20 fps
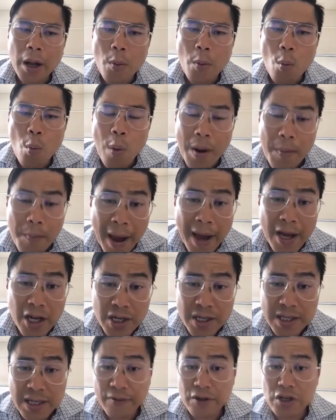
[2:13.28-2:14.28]
When
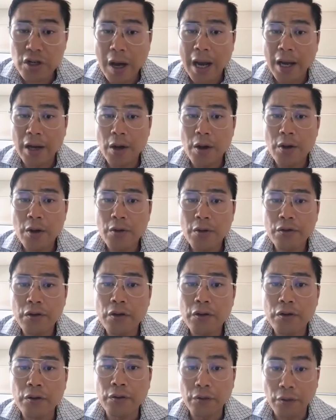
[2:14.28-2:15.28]
patients have a
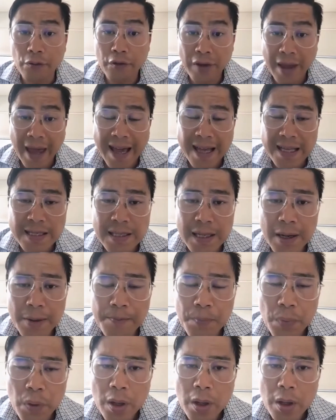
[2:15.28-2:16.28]
diagnosis of cancer,
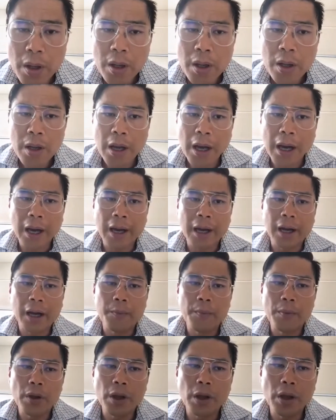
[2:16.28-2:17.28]

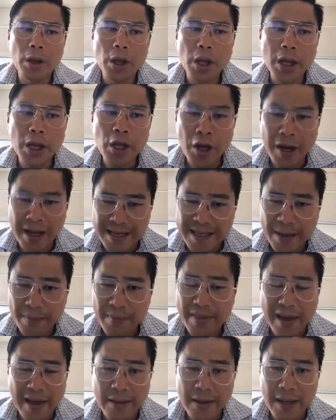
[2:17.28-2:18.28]
it's
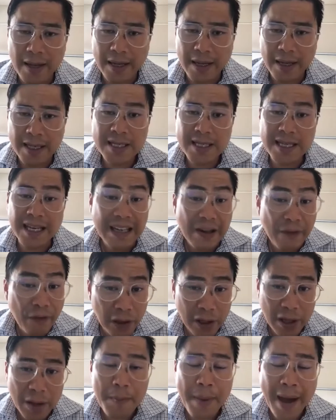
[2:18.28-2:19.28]
something that
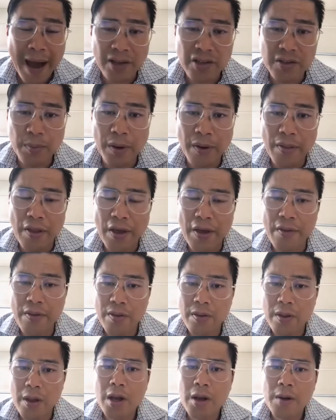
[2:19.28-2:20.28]
significantly impacts upon their
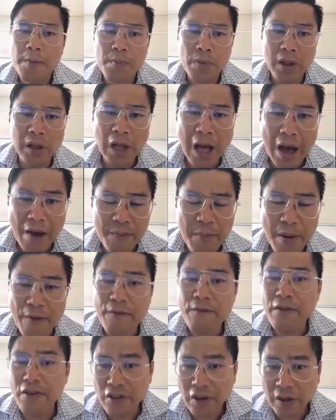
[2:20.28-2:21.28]
life, both
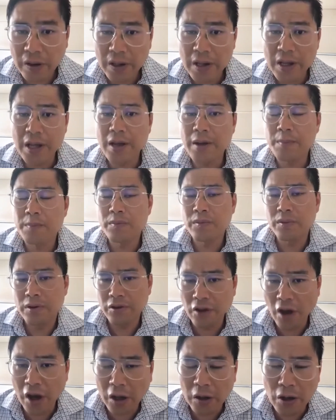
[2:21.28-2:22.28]
physically,
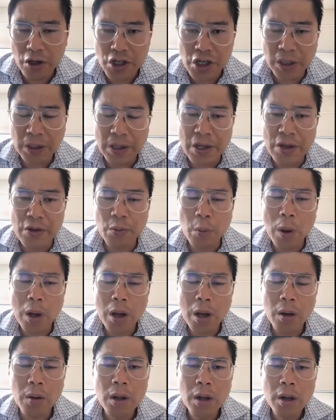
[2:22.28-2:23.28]
psychologically as
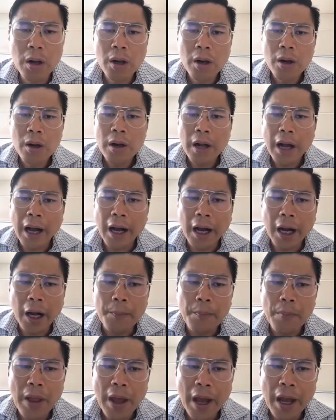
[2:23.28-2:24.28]
well.
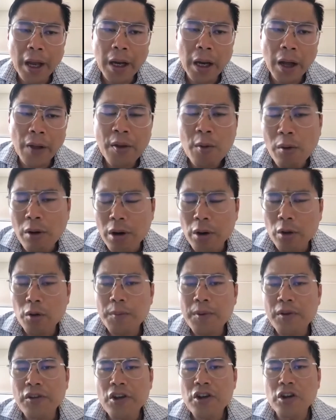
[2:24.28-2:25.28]
And I think we're in a good
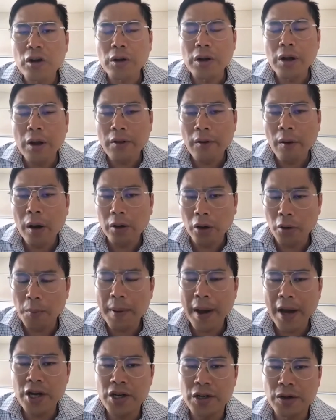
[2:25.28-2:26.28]
position. There are a lot of
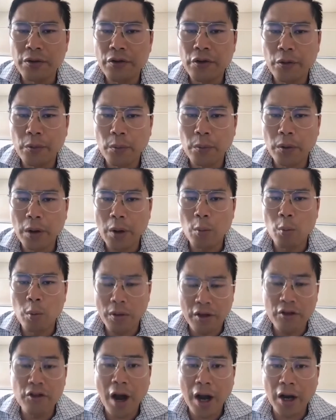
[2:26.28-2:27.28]
patients
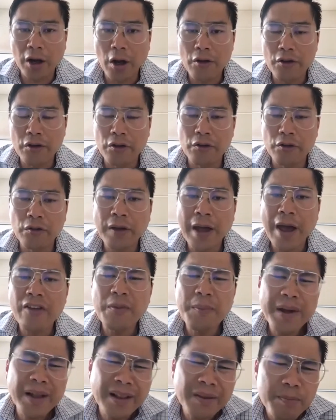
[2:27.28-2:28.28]
with a diagnosis of
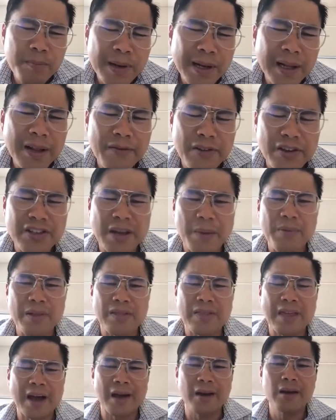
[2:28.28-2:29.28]
cancer, particularly if it's something
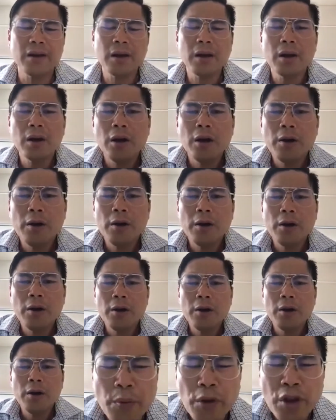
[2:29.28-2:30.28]
that
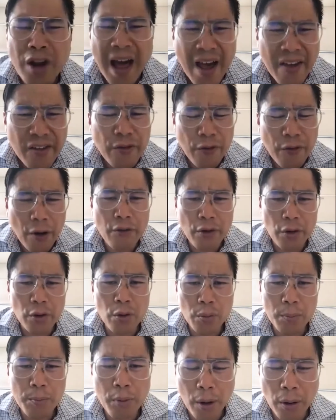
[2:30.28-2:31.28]
has a very, very
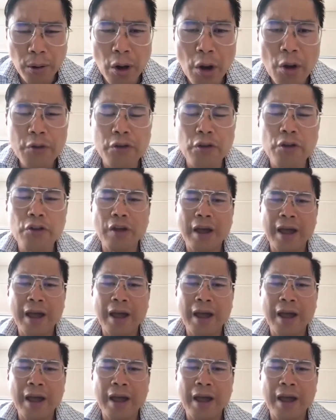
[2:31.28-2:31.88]
good prognosis.